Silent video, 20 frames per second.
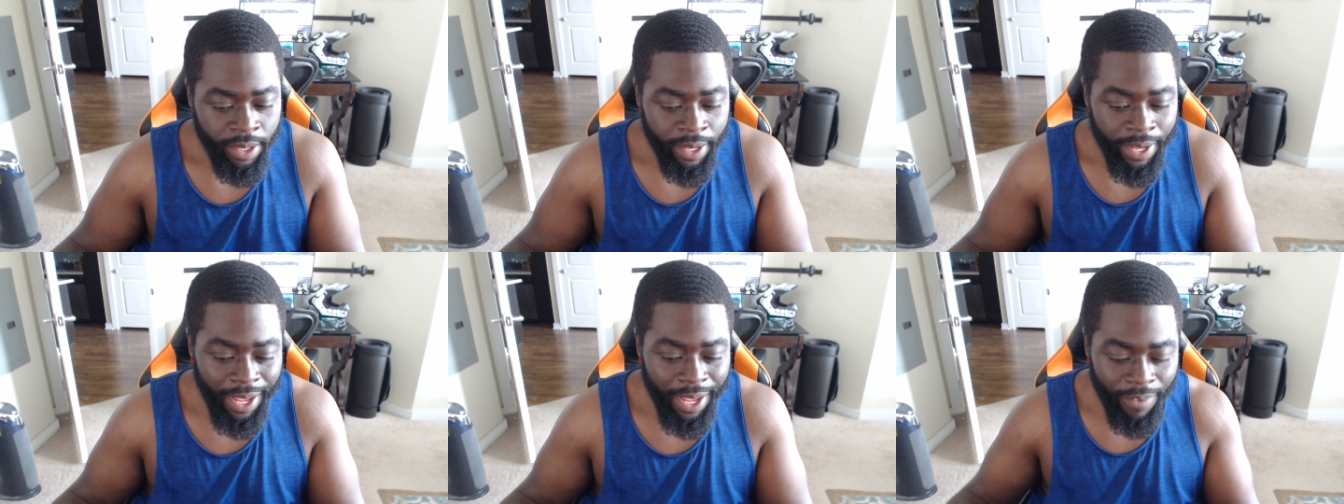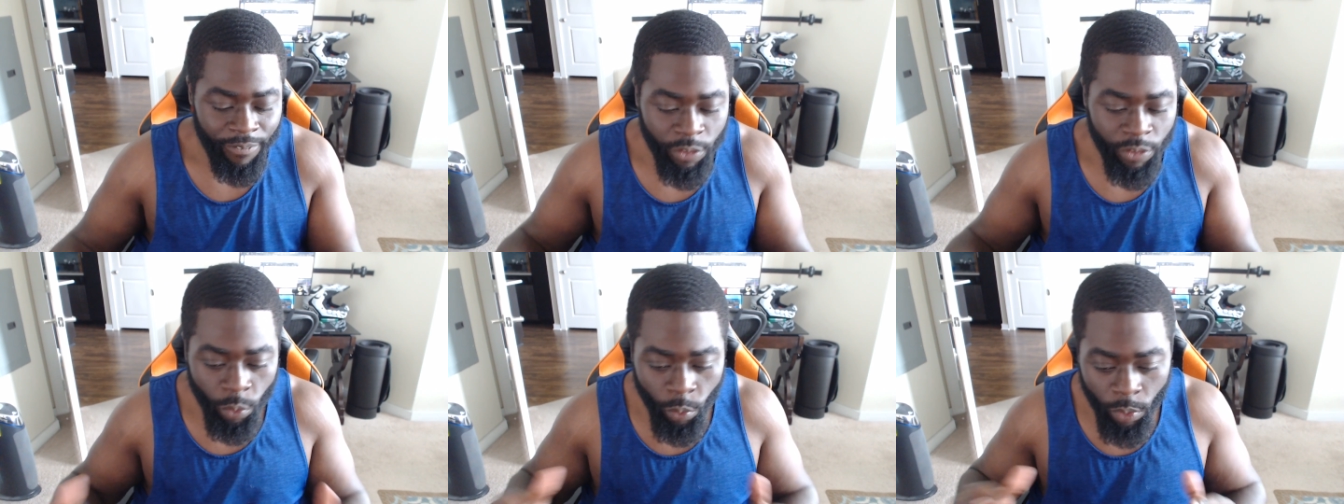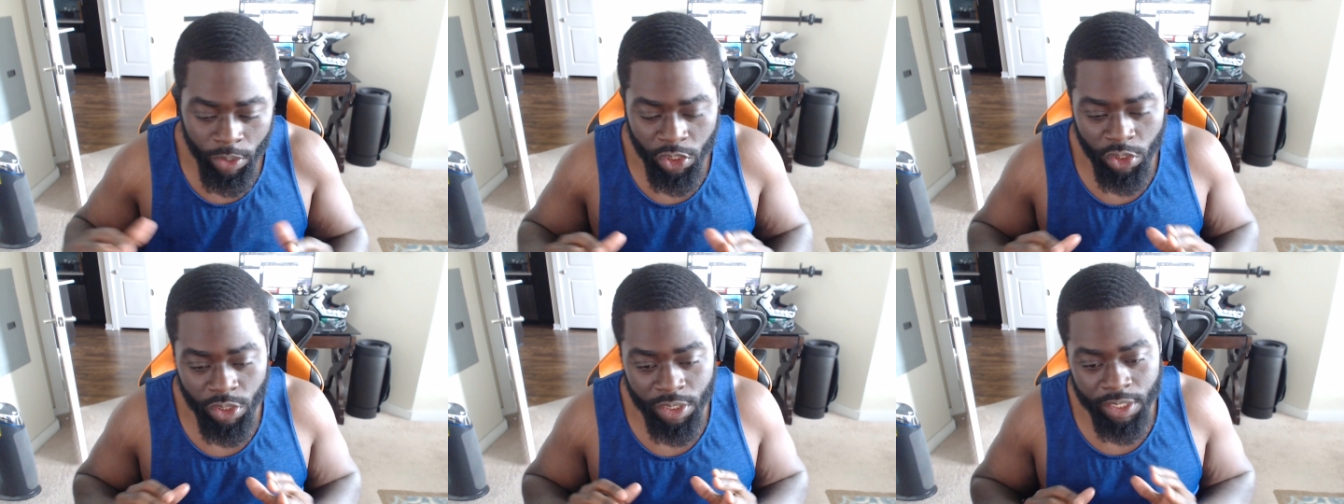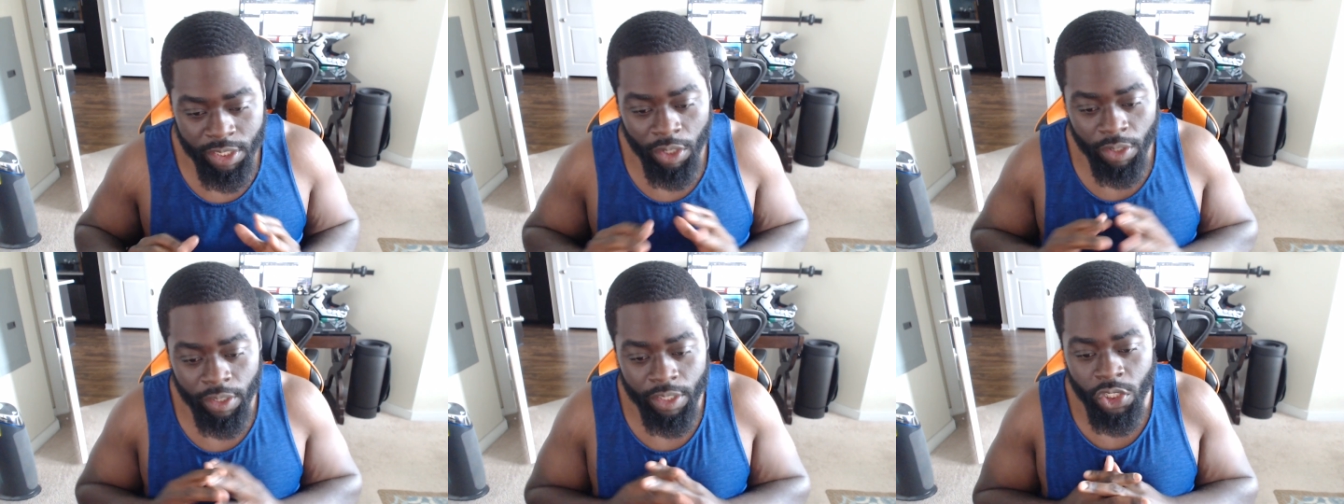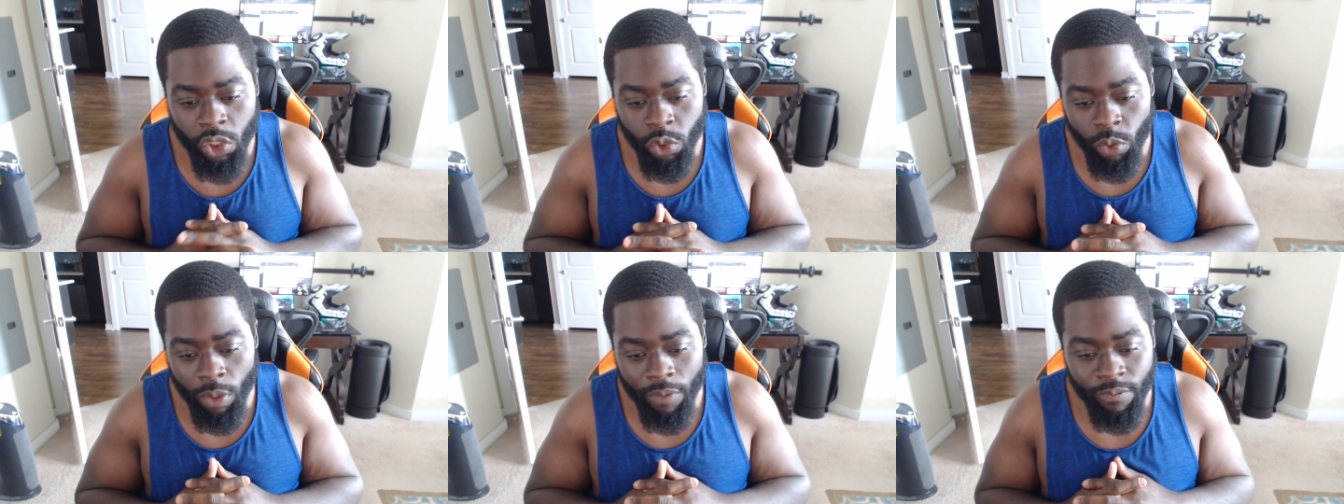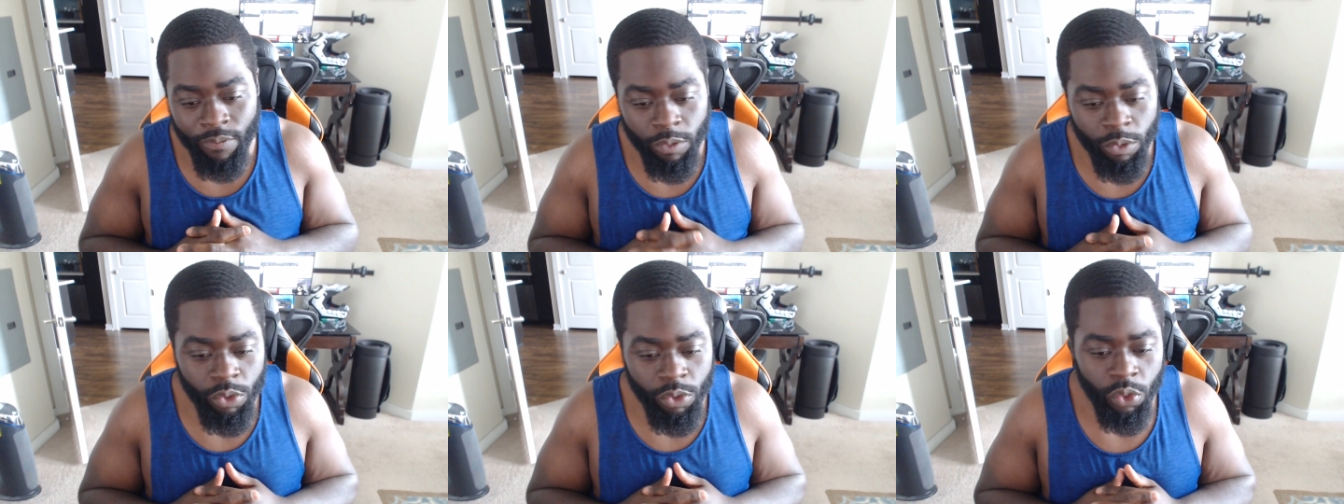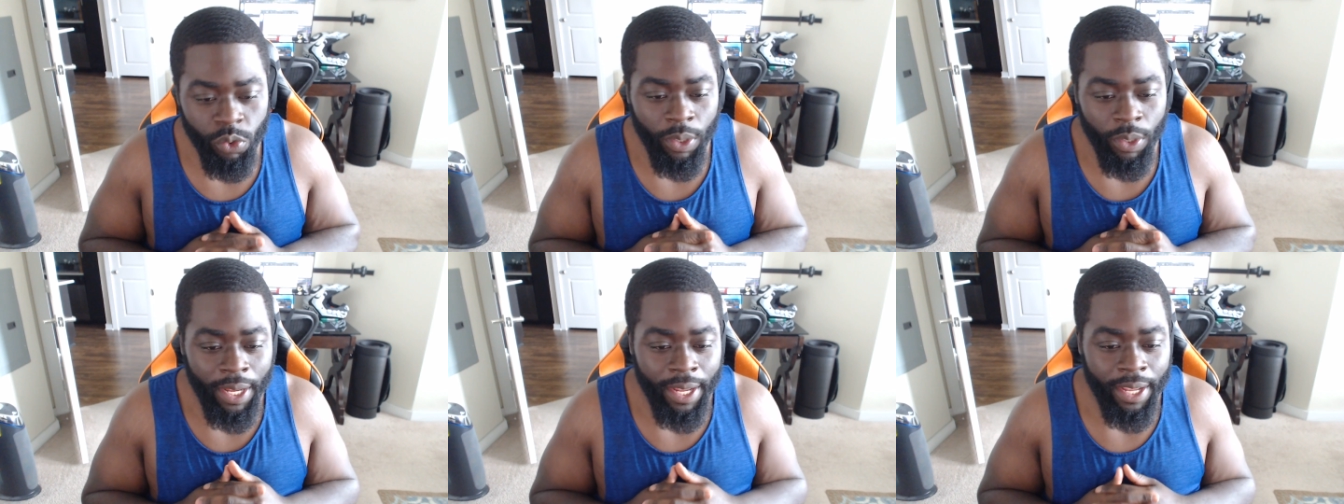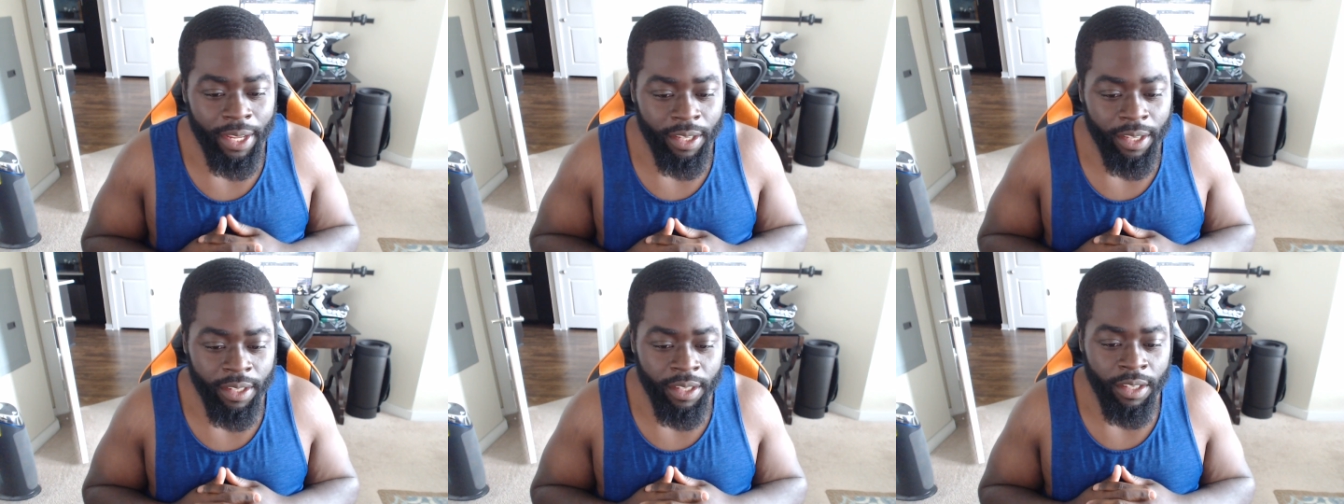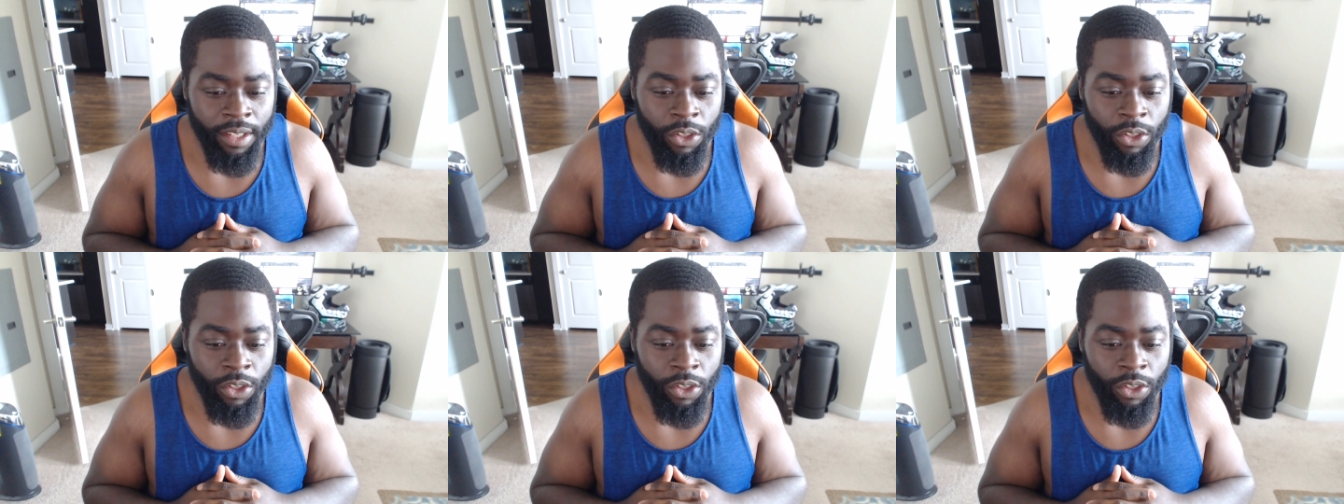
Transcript: If you want to still enjoy foods you like,